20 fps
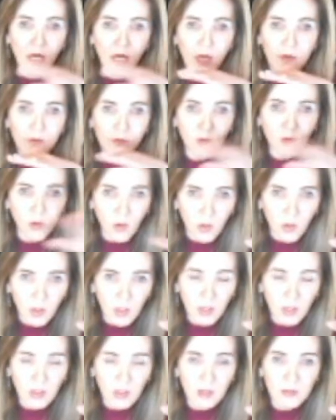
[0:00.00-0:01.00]
for
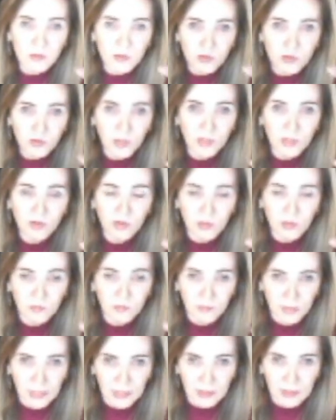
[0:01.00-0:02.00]
all stretch of
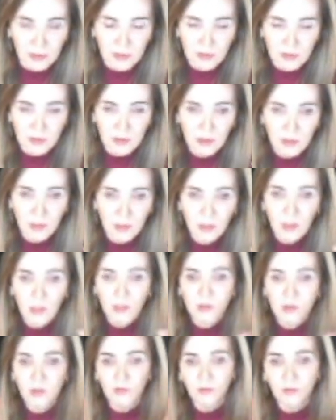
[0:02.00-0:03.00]
knits.
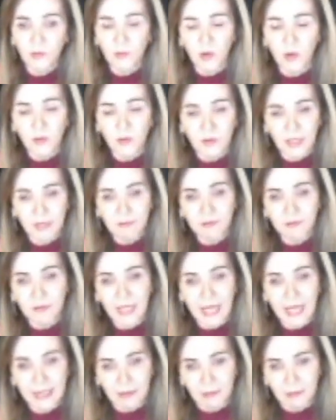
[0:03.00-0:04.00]
So if it won't lay
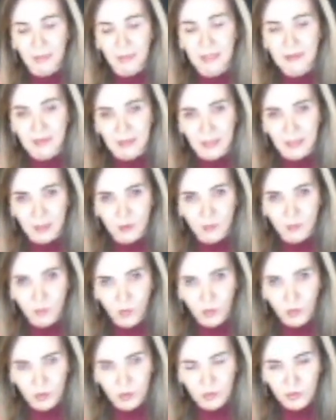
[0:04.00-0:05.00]
flat, it means it needs
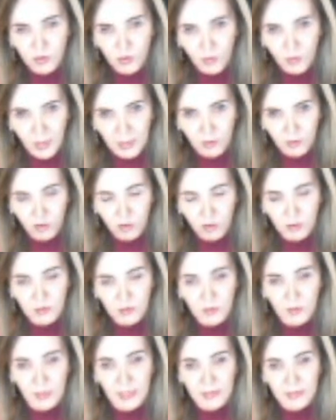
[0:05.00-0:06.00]
more stretch,
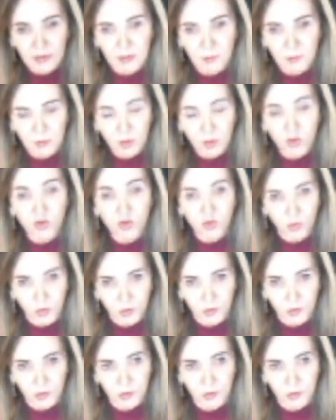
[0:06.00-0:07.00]
so it needs to be
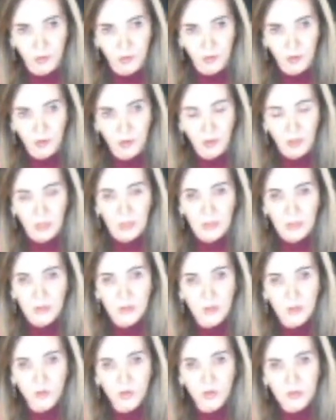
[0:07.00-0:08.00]
shorter.
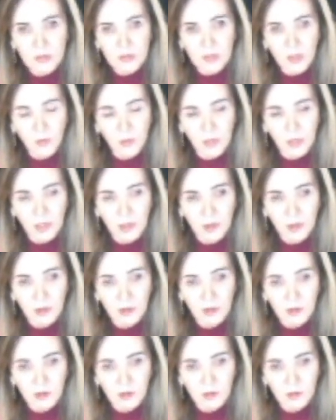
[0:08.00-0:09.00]
So just go in,
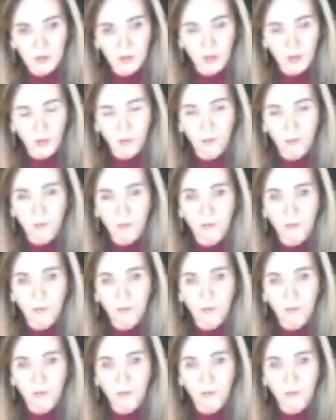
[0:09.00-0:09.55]
you know,